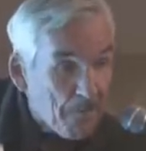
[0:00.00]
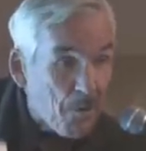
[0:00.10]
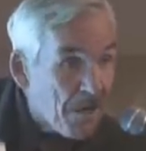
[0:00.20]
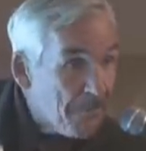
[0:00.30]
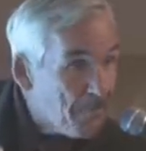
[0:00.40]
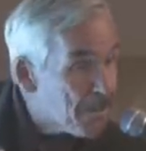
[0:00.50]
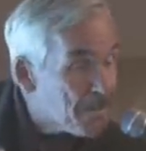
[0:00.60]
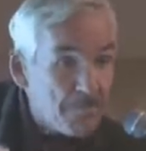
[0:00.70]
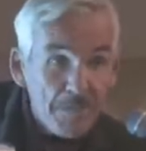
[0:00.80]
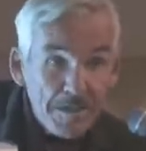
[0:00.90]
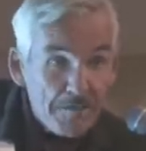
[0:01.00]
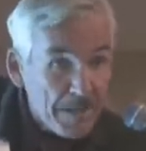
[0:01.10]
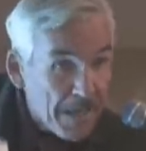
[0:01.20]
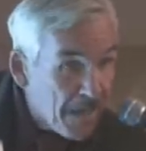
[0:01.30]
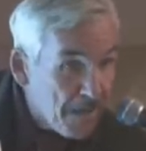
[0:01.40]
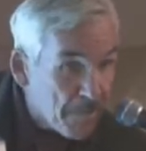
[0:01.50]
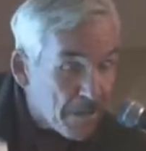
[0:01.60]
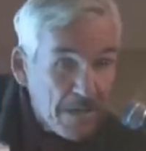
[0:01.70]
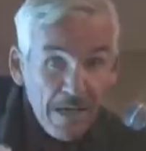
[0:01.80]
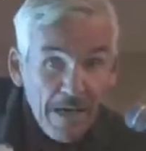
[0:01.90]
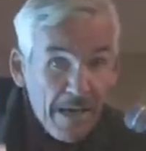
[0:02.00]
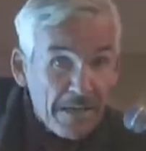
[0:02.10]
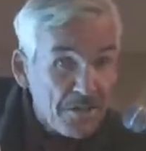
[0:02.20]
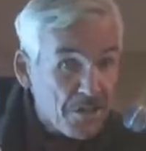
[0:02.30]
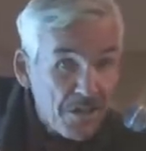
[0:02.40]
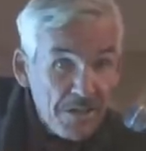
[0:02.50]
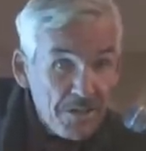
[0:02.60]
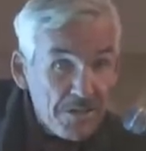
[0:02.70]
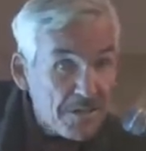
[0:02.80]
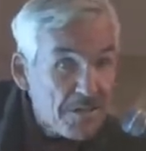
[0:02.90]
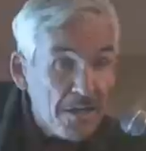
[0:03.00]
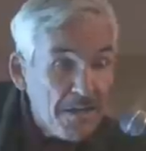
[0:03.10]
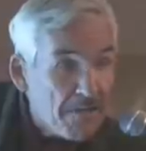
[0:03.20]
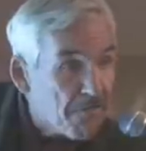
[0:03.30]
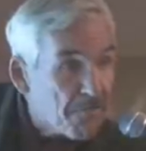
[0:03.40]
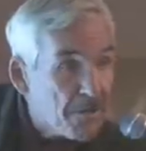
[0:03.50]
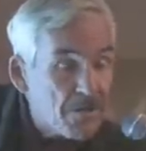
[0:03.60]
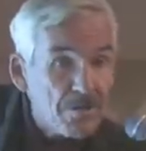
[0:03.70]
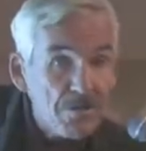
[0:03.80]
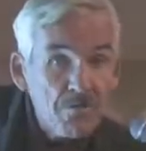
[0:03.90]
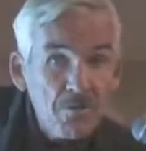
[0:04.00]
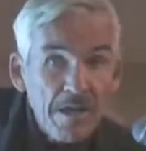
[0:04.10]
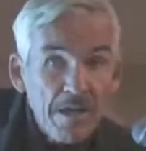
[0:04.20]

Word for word: Why? Because it makes me happy and it changes life because you,